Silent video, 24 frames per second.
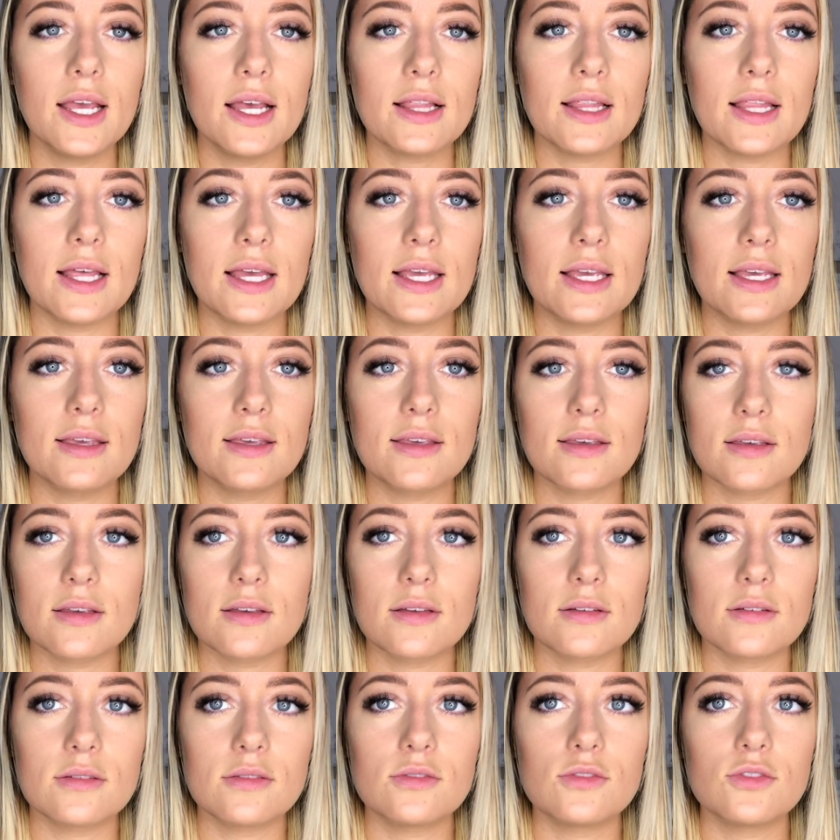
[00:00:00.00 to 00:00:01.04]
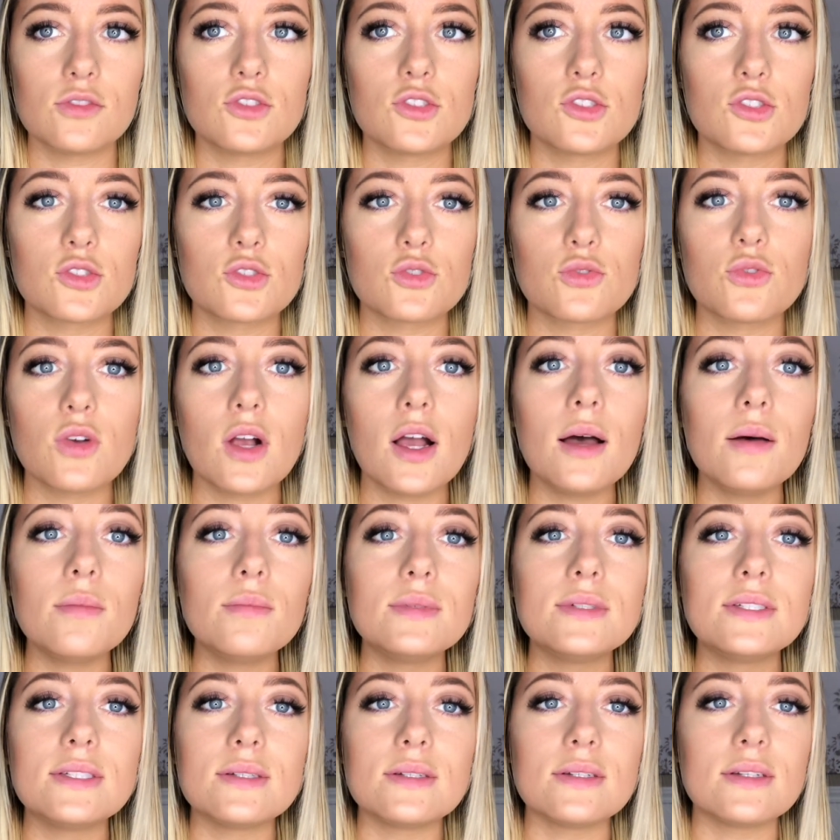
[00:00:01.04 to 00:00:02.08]
like
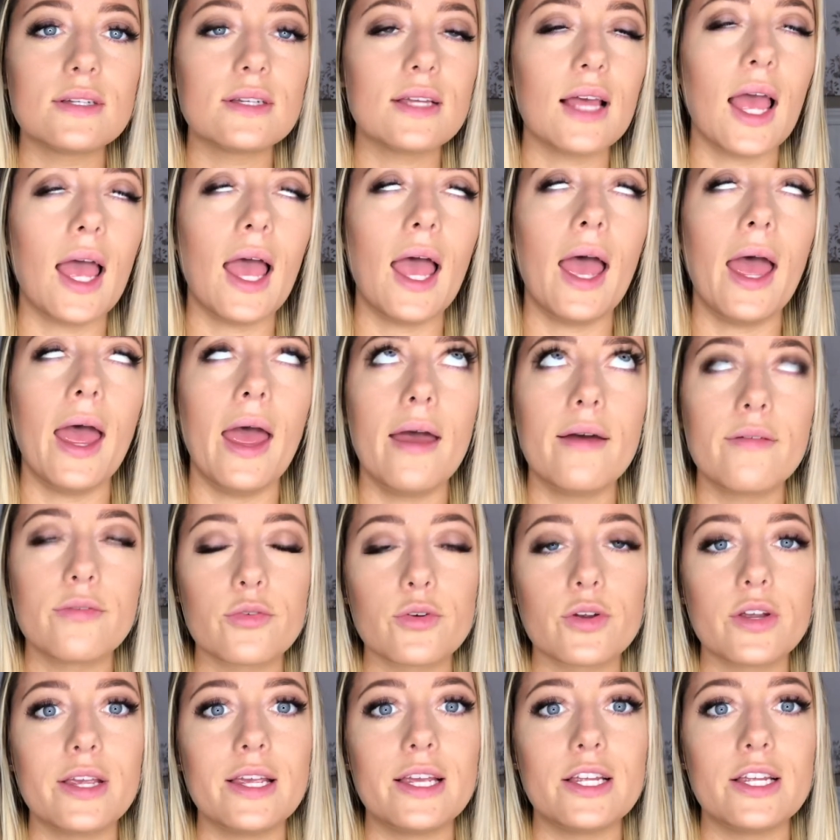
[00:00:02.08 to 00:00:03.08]
scrubbed every